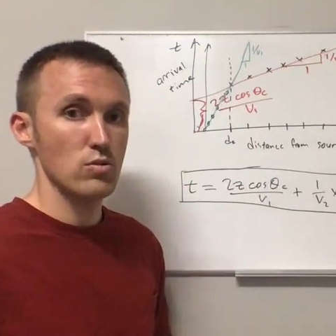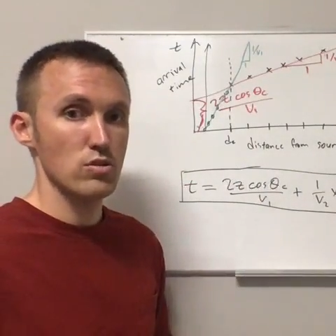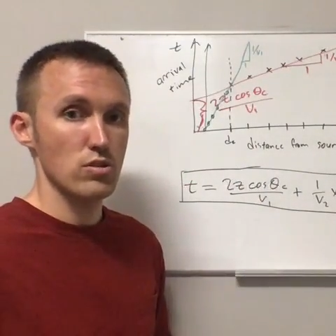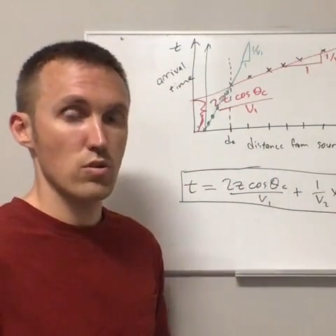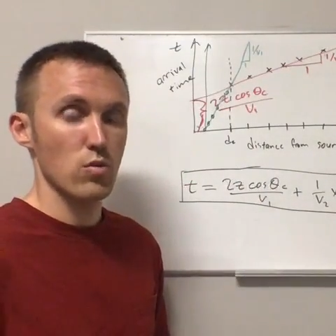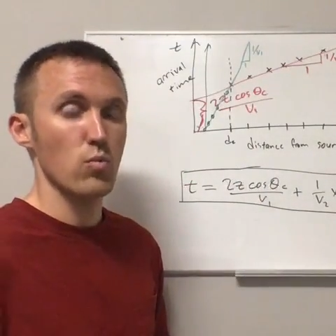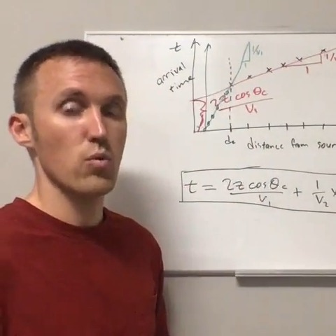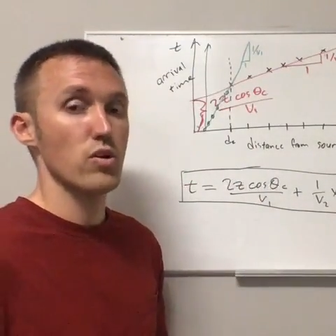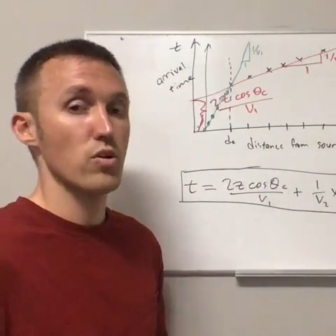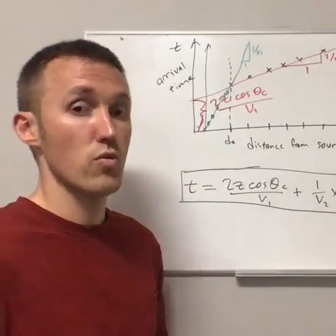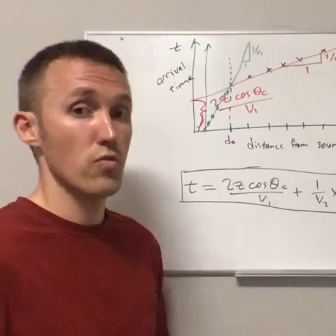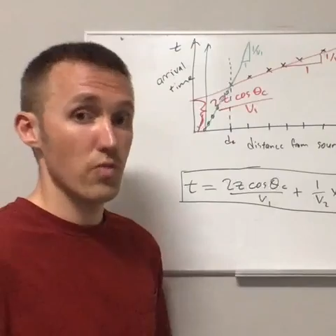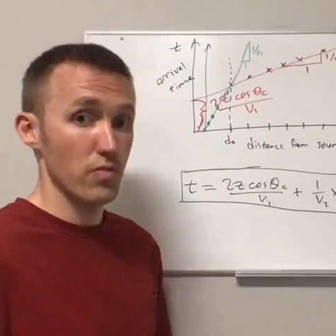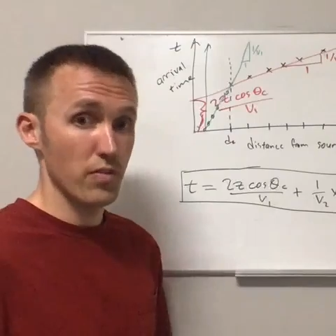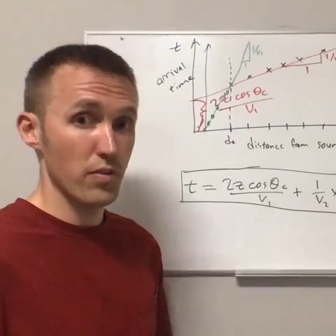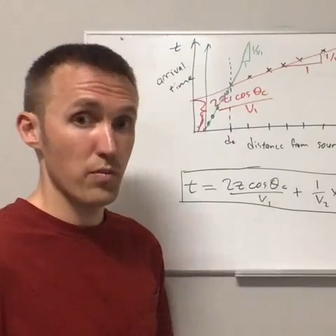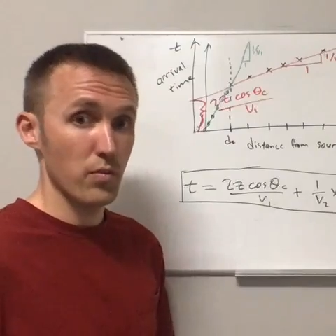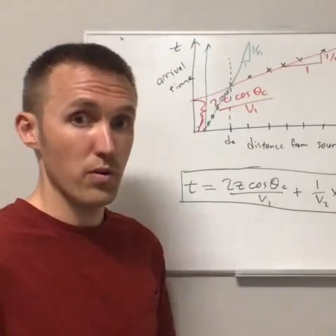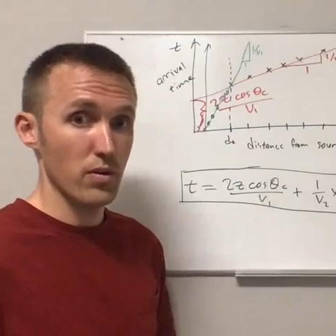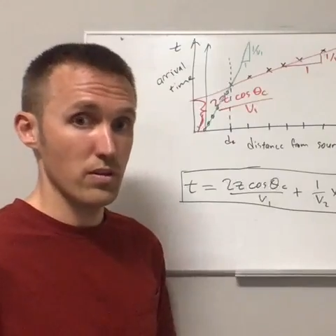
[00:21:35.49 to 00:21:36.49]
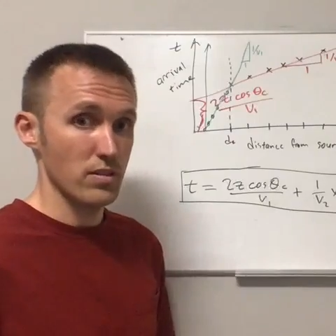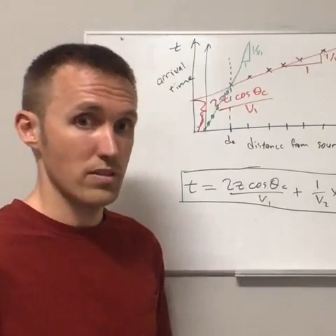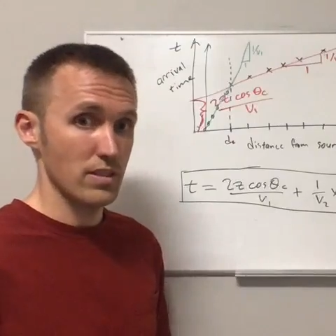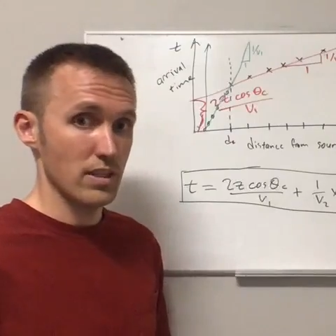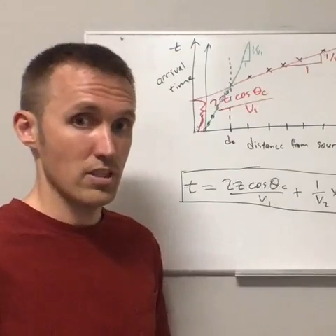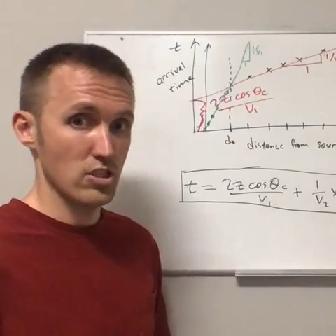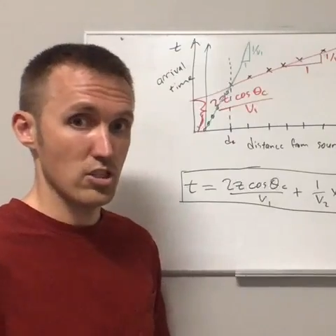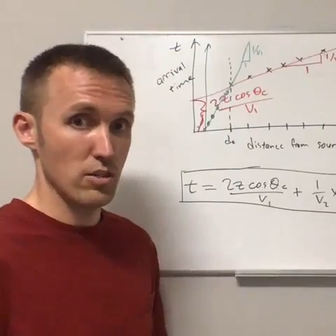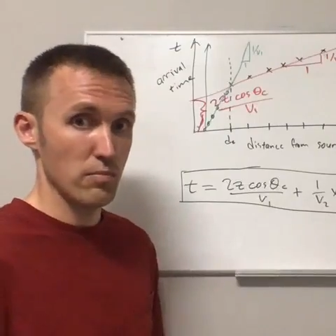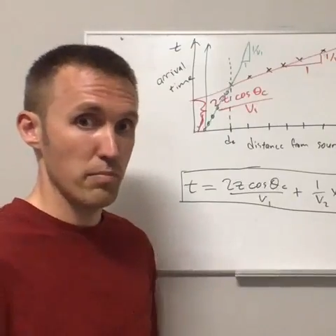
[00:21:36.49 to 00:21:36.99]
so 1 over v1 is
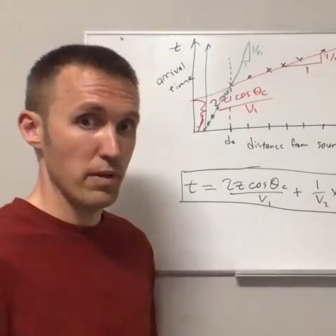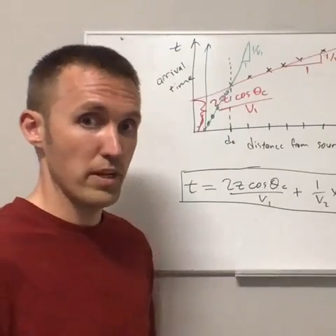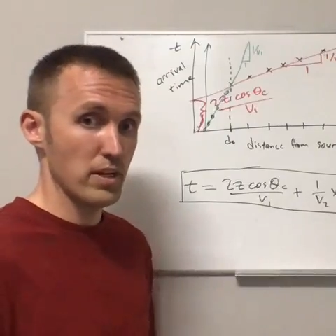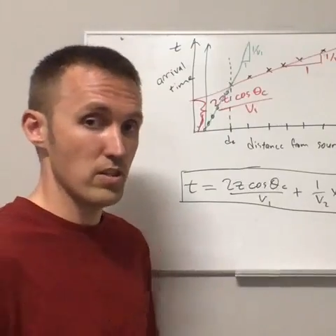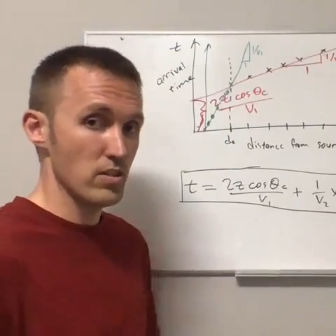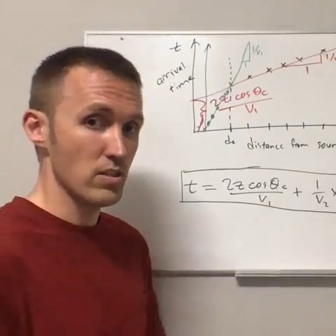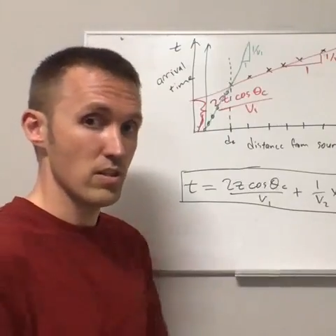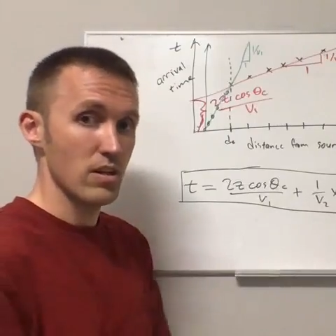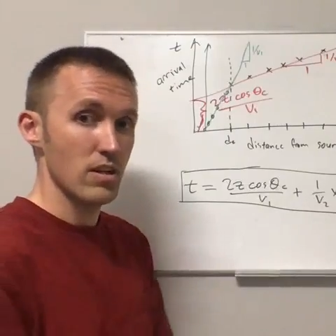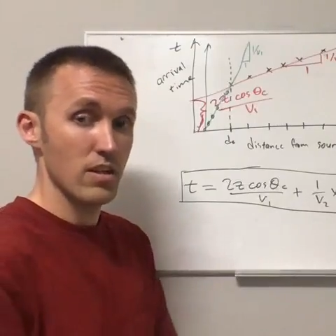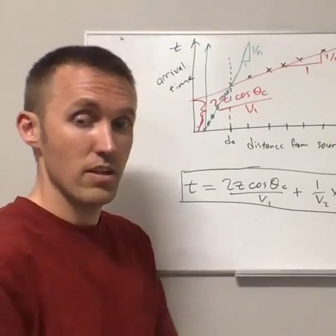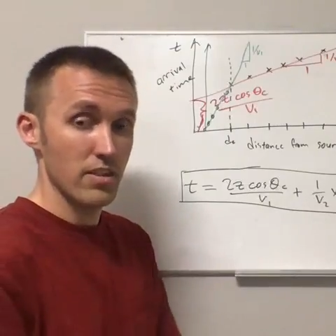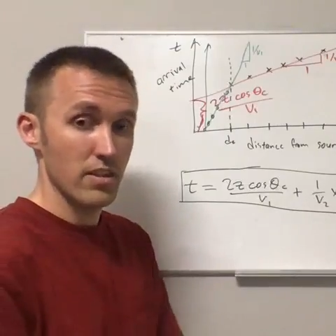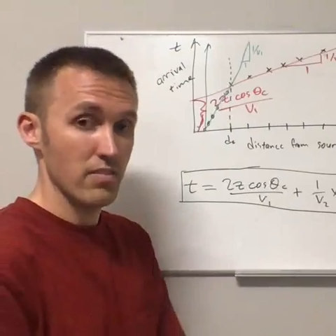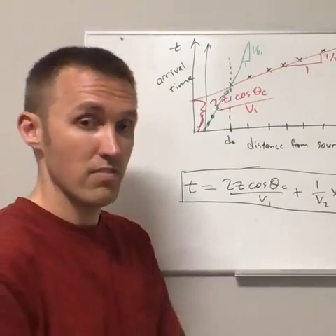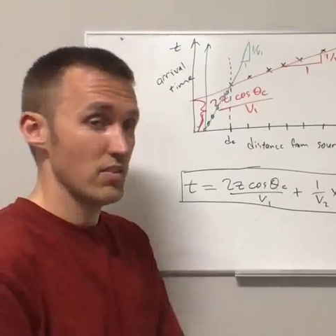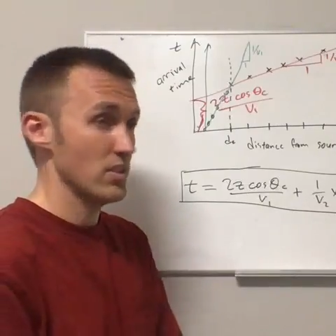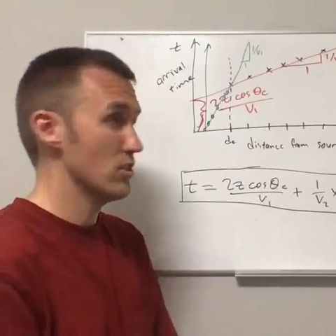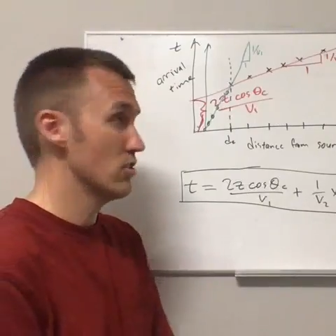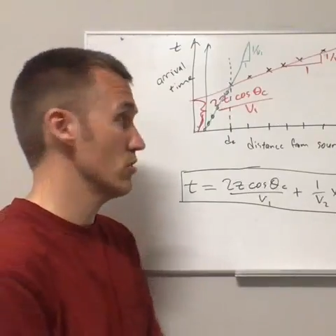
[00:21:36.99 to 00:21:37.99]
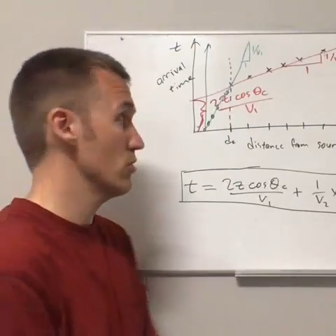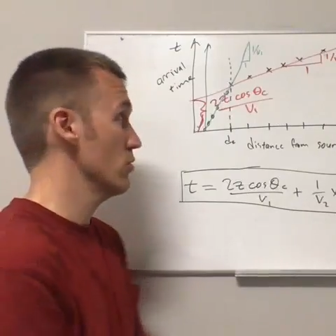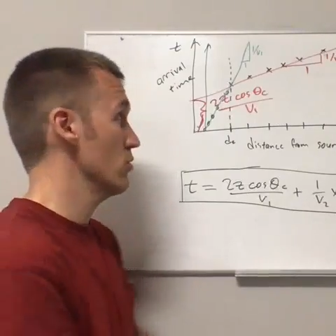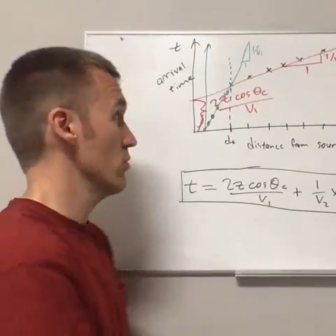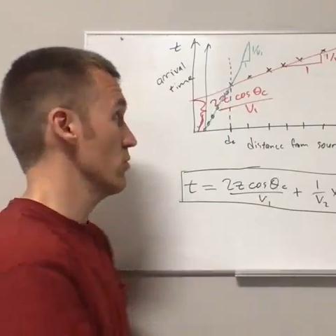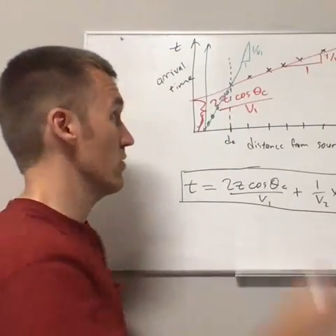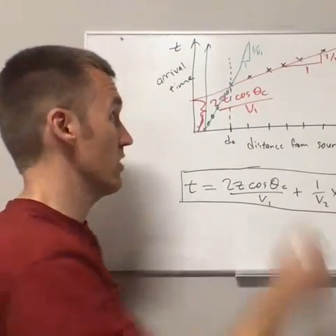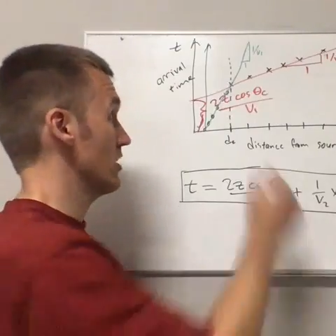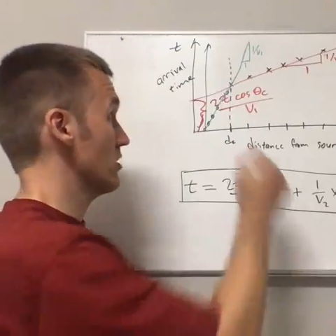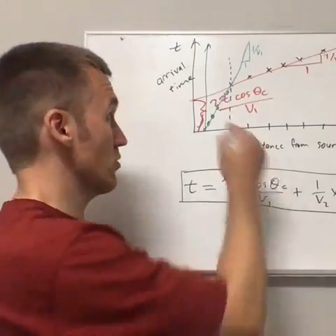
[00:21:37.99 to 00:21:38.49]
actually bigger than v2.
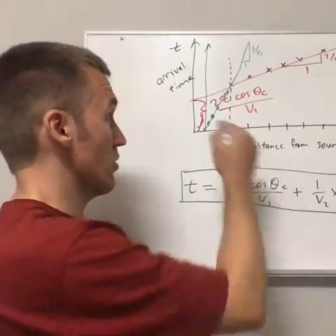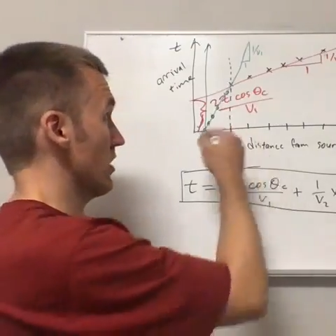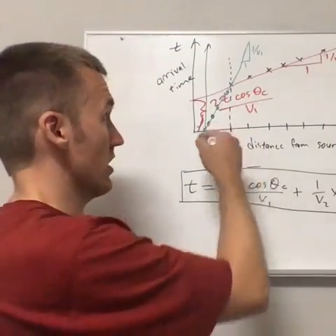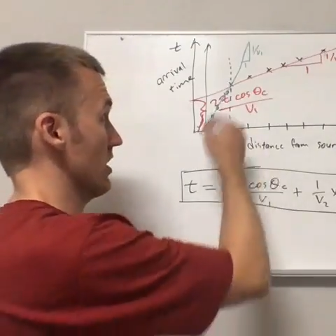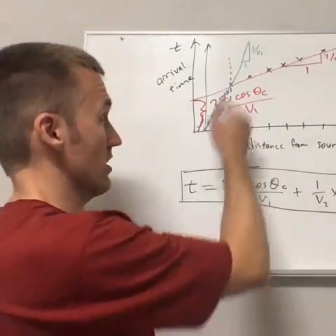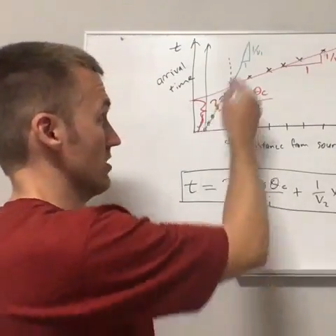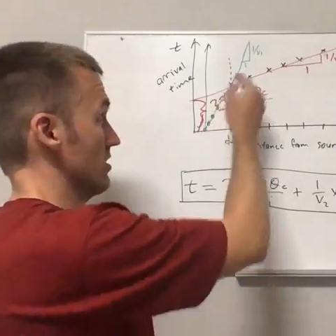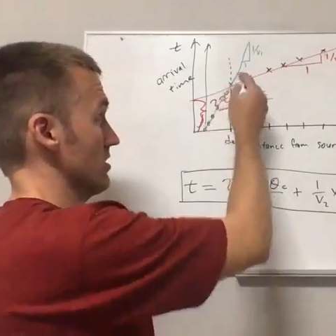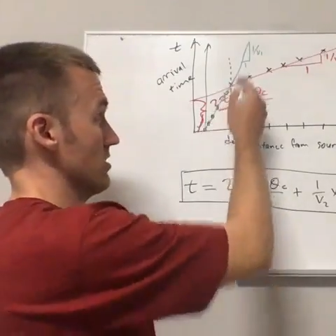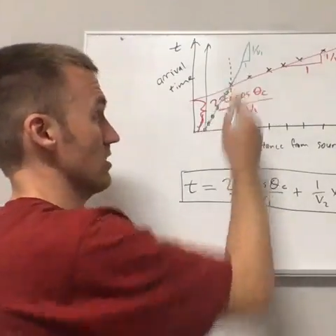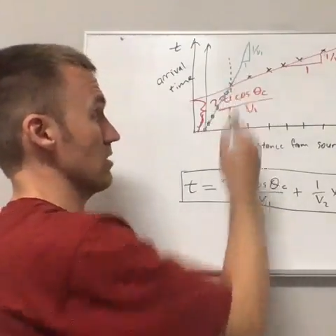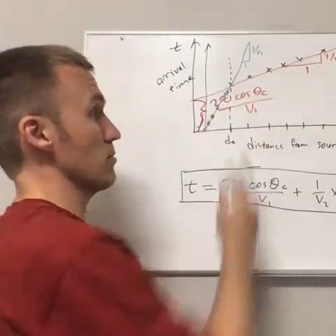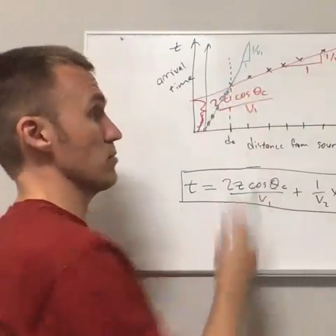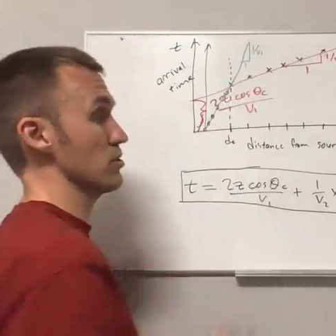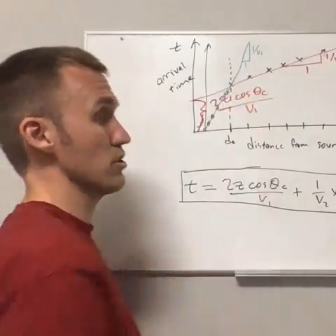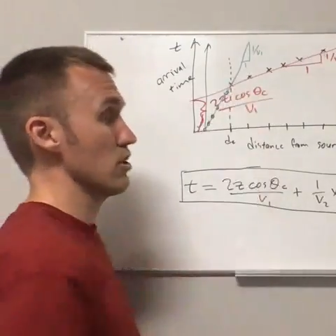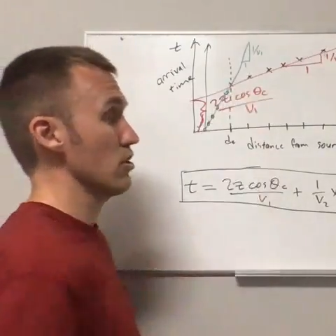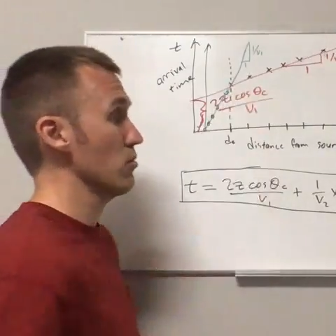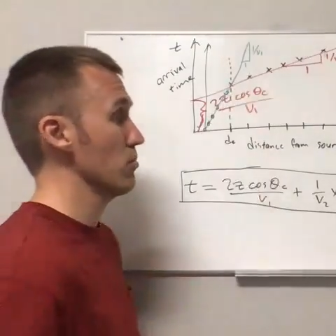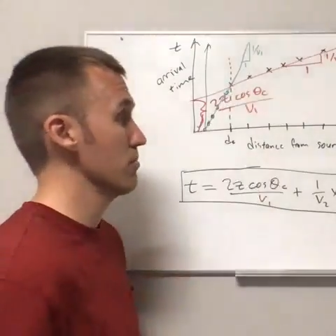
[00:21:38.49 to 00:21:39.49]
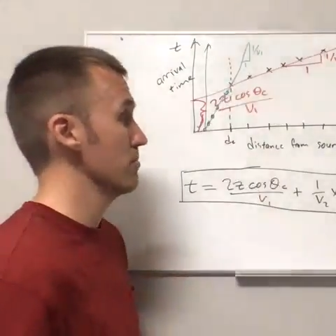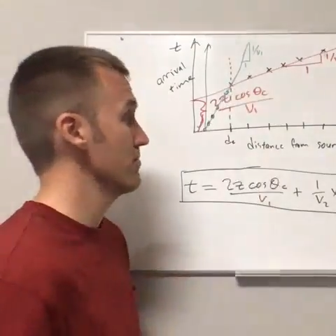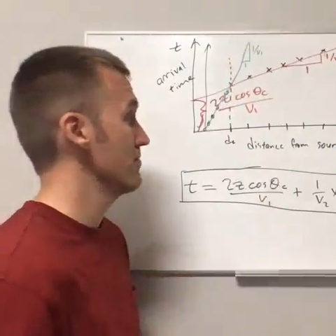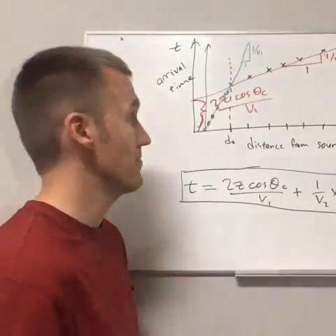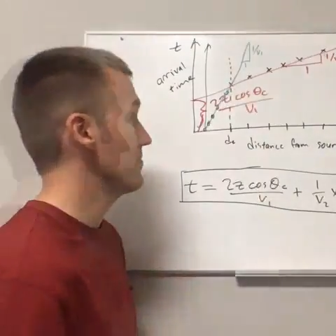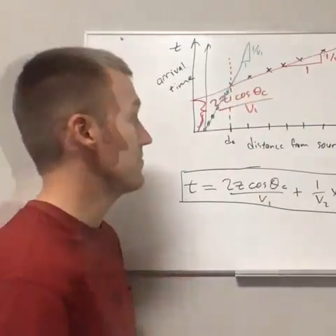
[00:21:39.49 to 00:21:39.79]
That's why it has a steeper slope.